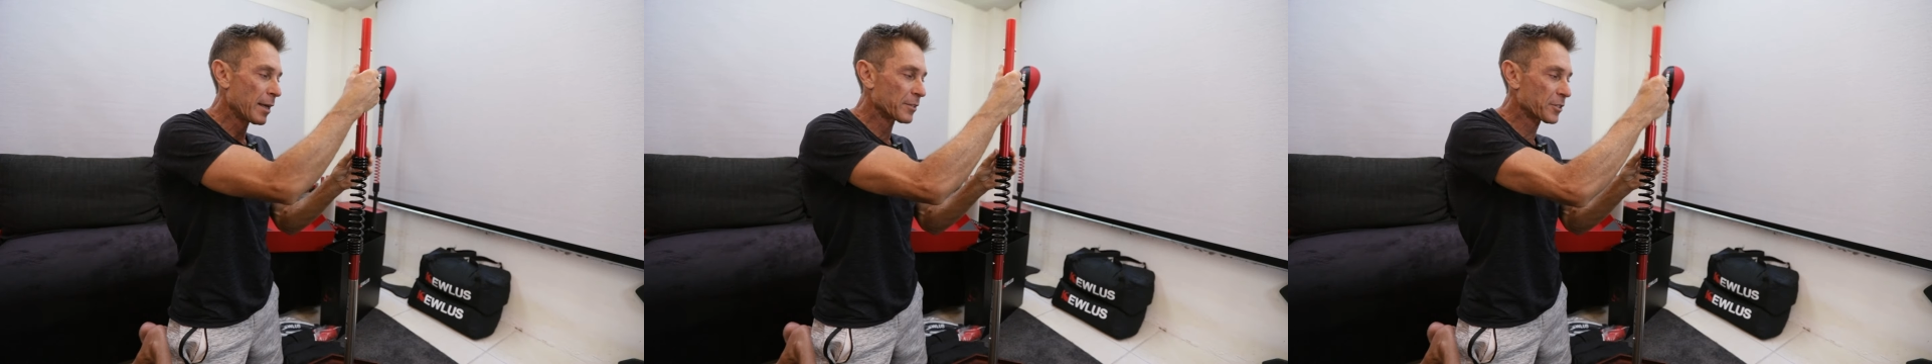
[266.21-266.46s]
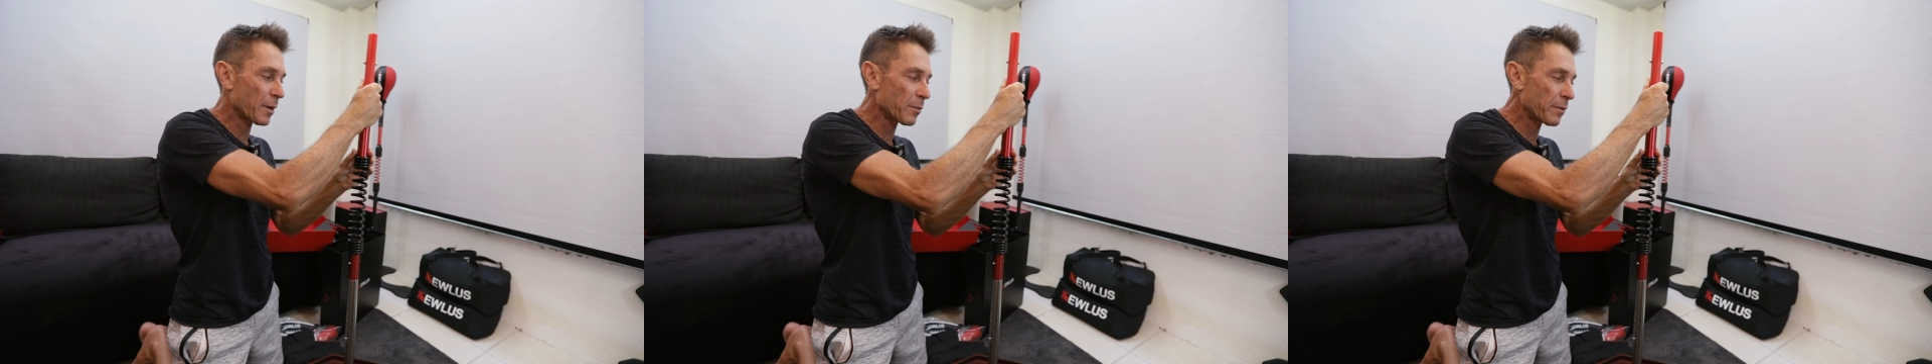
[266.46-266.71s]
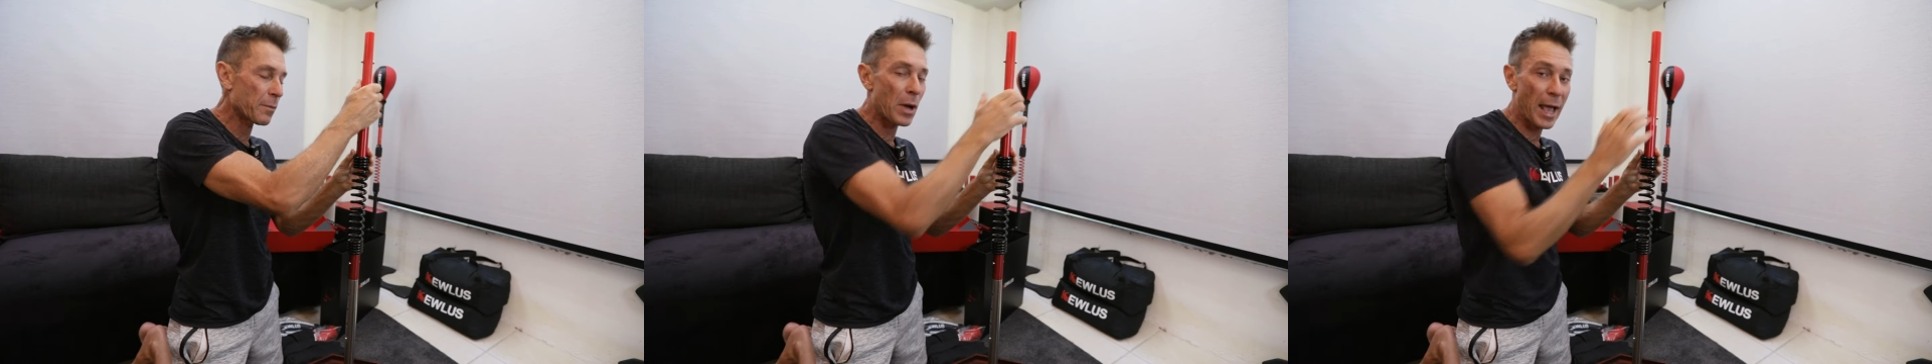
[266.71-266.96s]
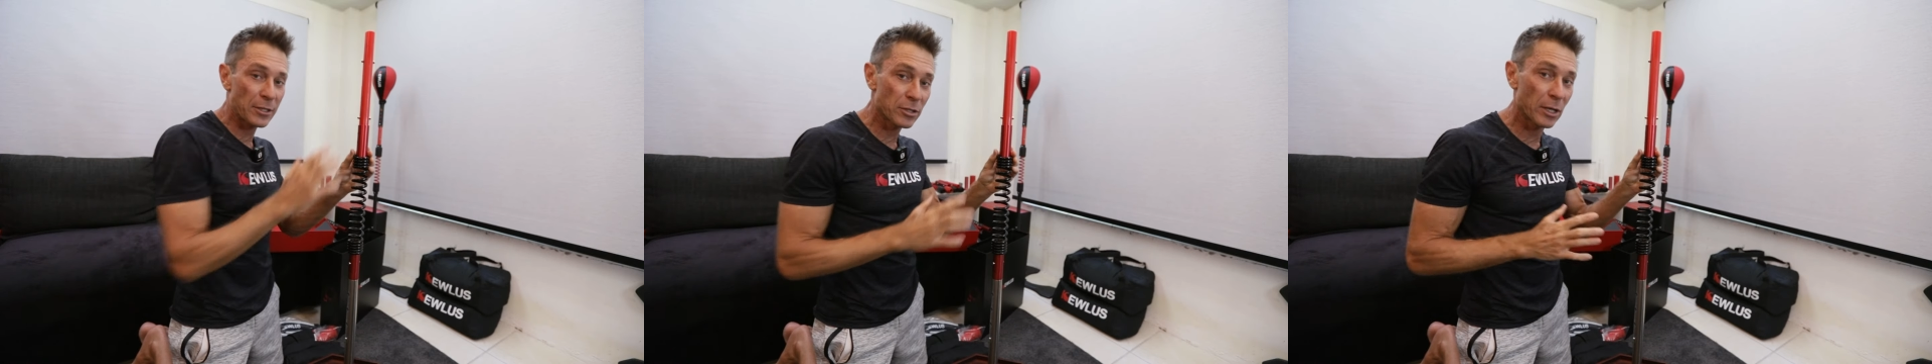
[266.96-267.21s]
and some of them
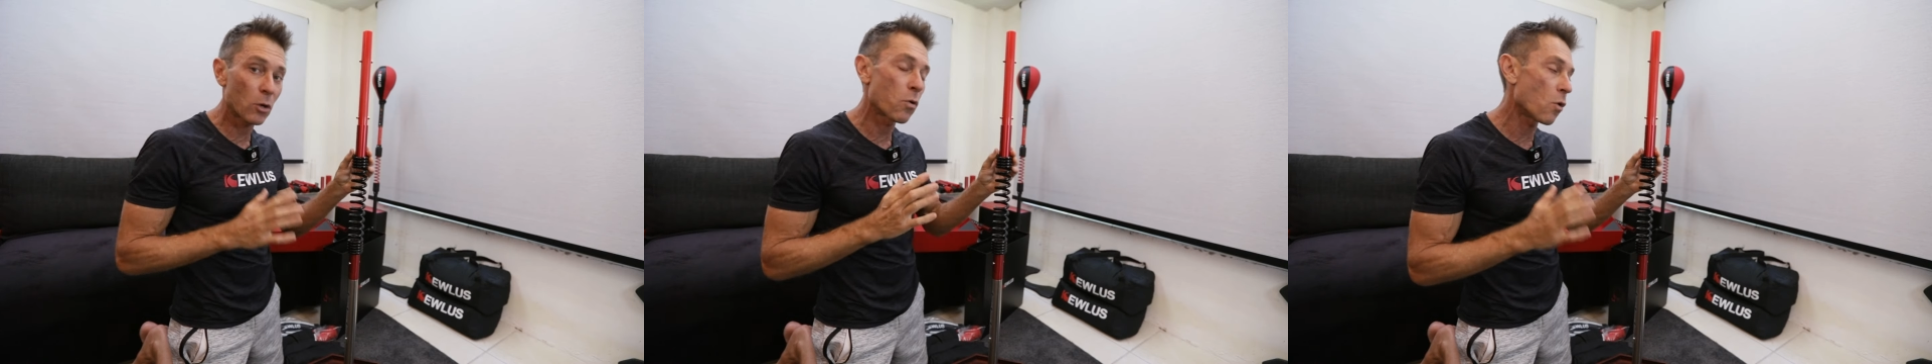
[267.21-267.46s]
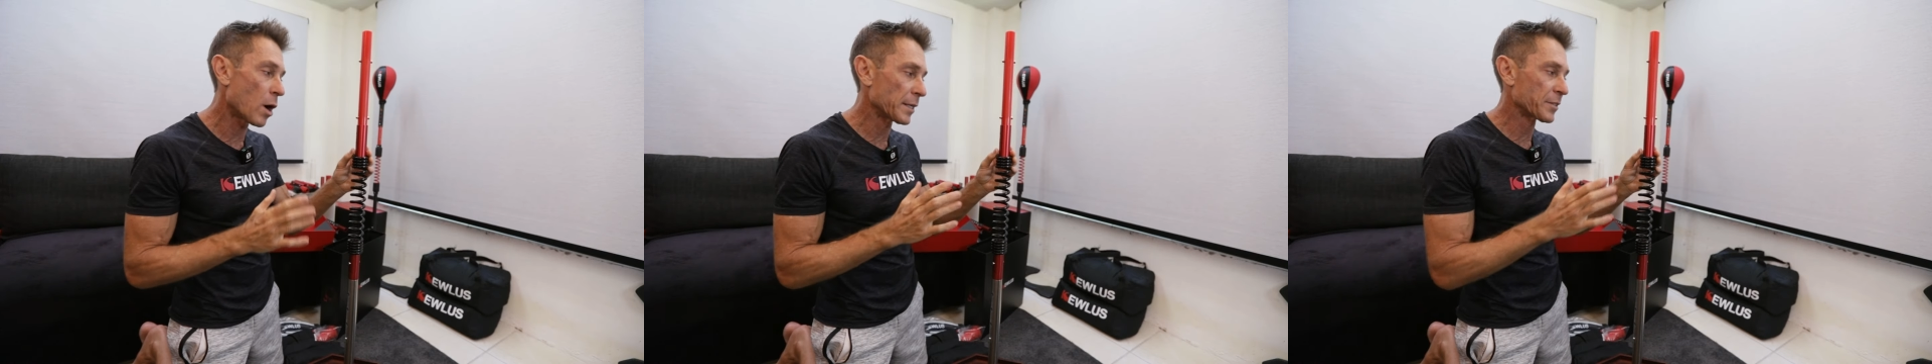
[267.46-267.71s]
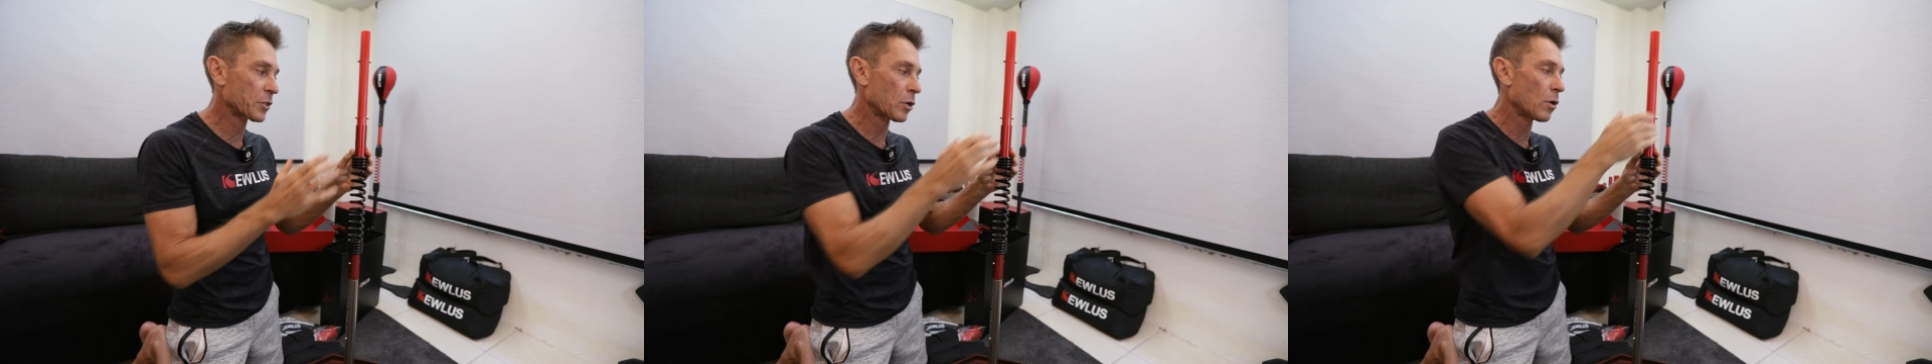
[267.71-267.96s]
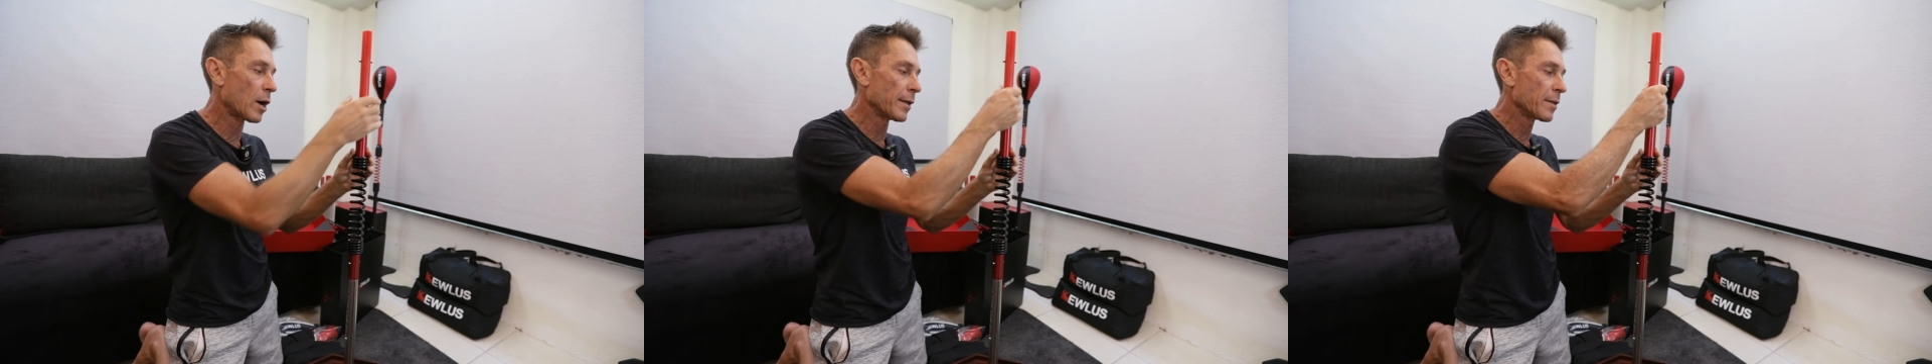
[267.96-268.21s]
are actually quite
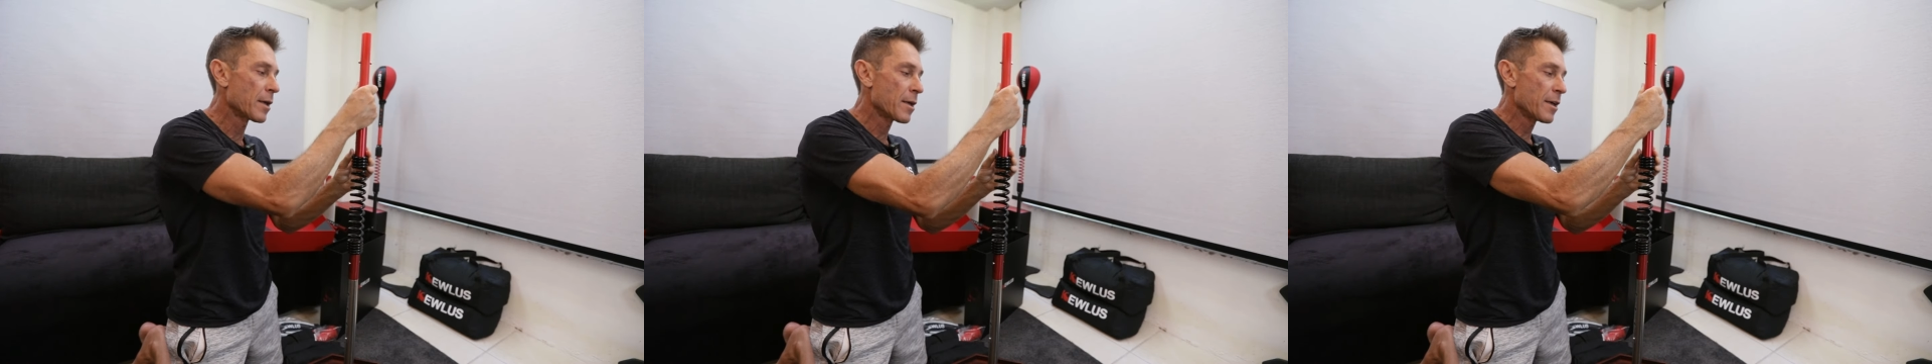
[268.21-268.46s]
tight.